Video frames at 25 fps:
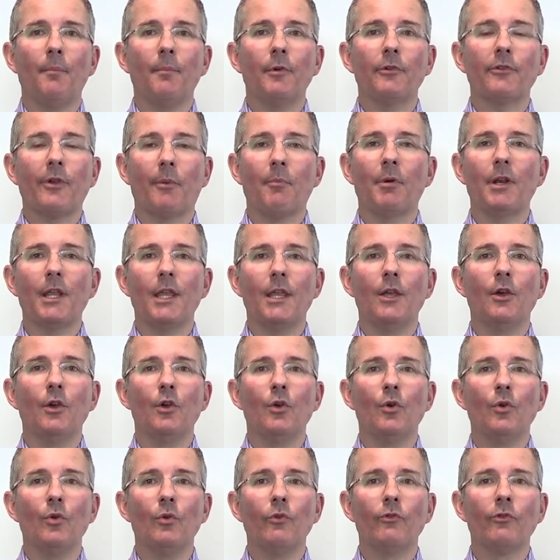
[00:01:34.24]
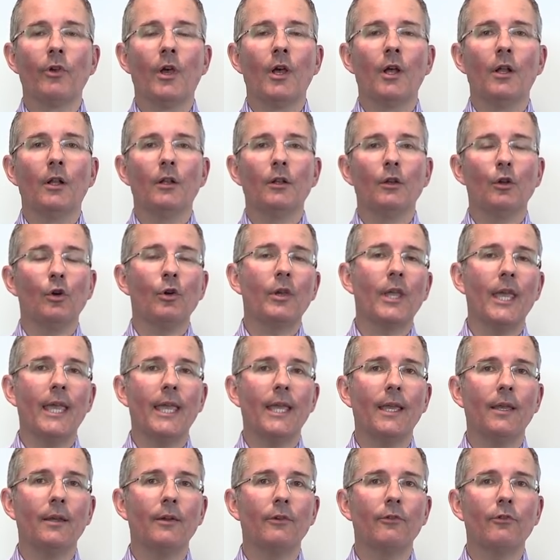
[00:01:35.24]
Somebody who's
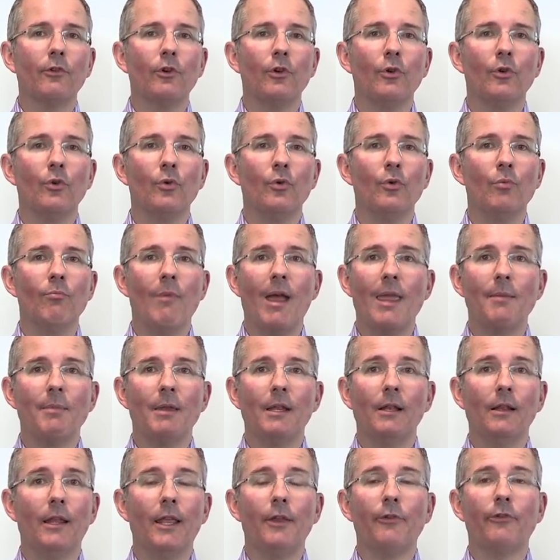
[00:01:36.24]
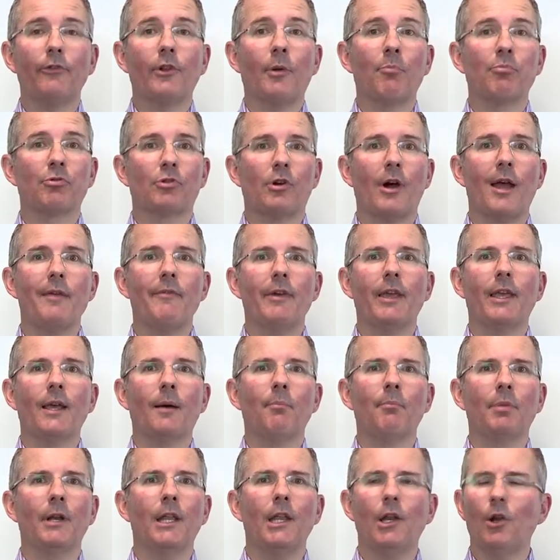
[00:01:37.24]
looking to maybe list a private
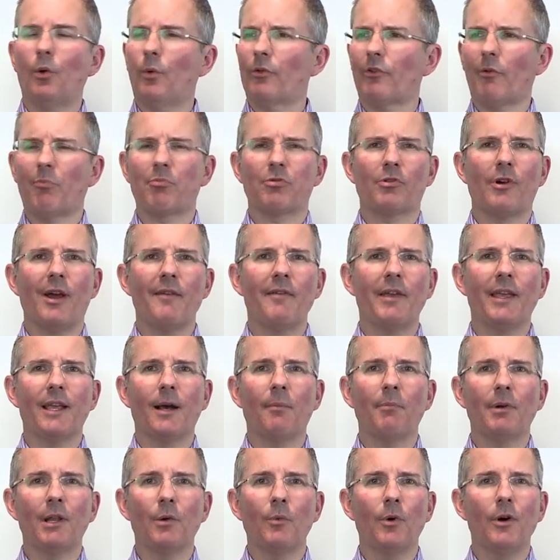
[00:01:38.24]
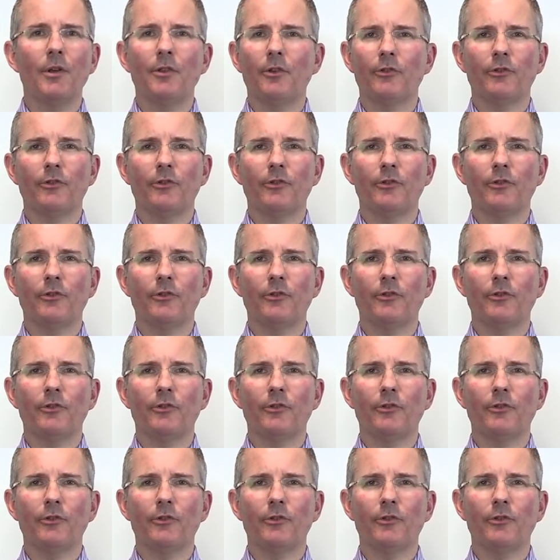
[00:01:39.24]
company, and what's a private company worth?